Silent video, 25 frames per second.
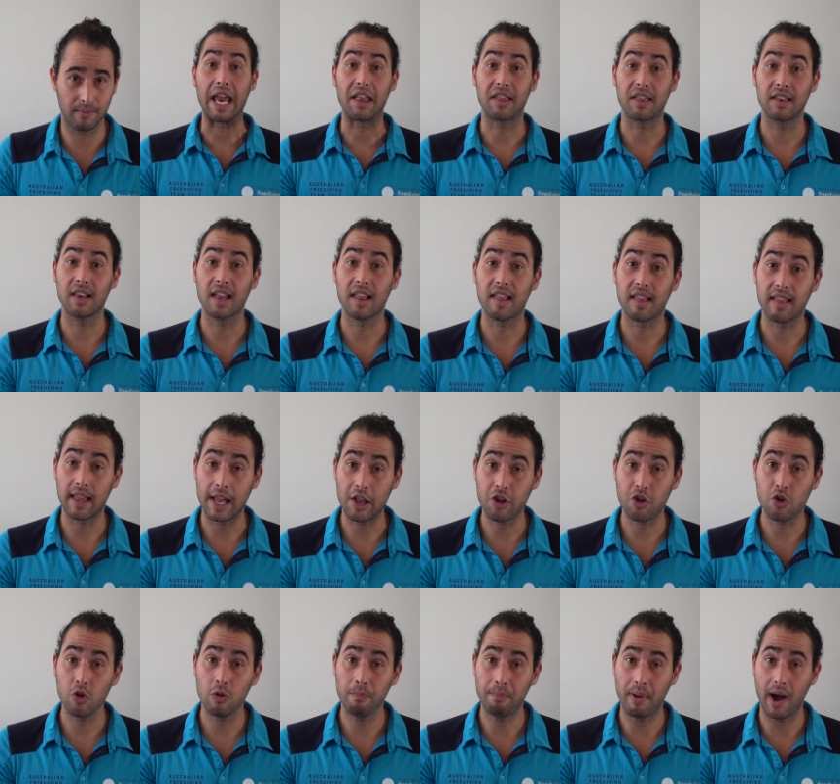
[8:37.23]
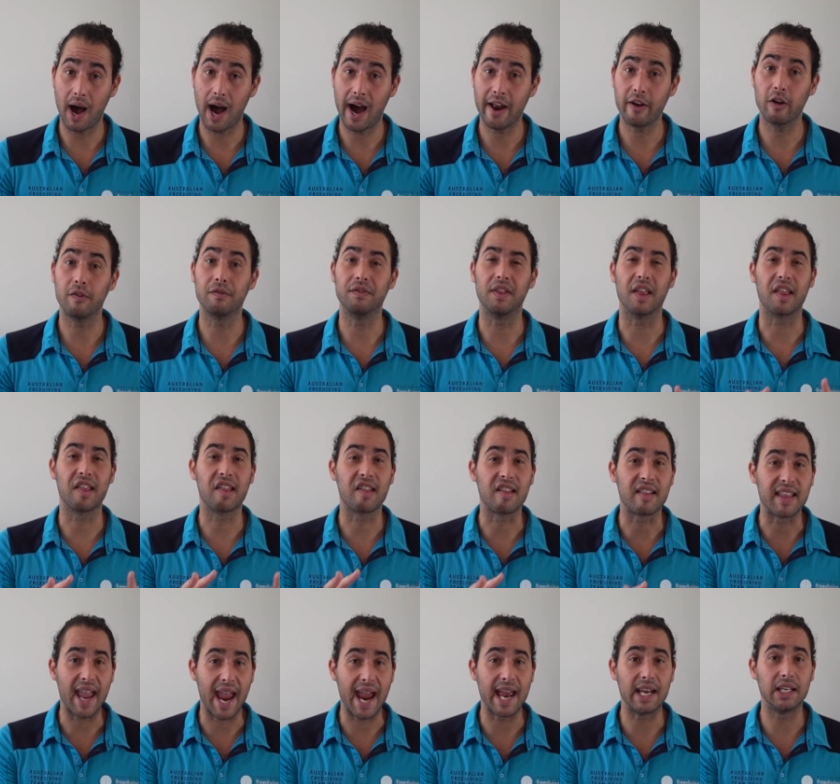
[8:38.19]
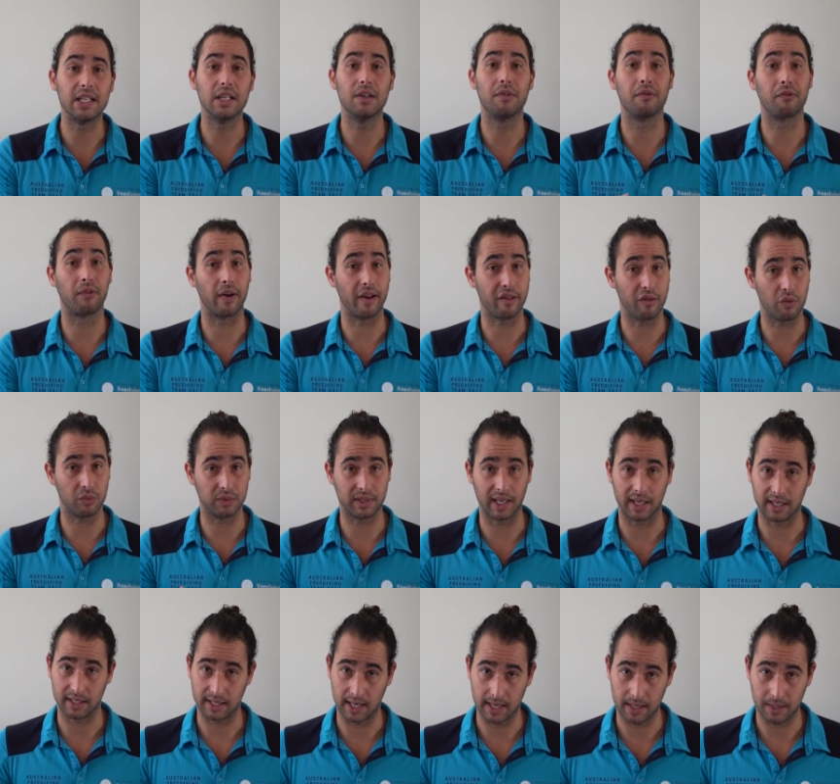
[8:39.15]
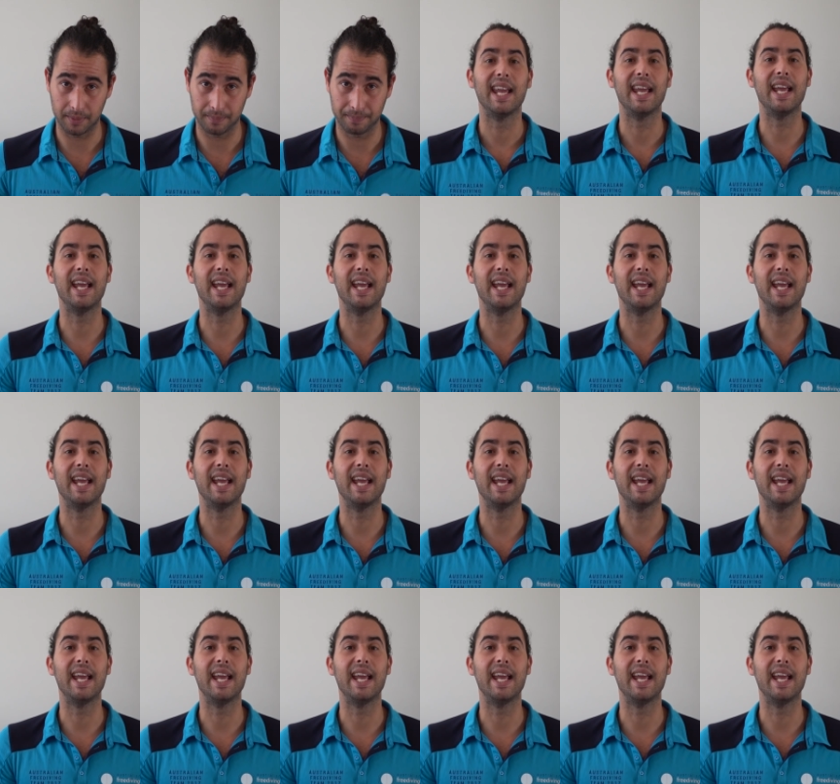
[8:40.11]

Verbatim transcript: It's an essential part of the standard Frenzel technique.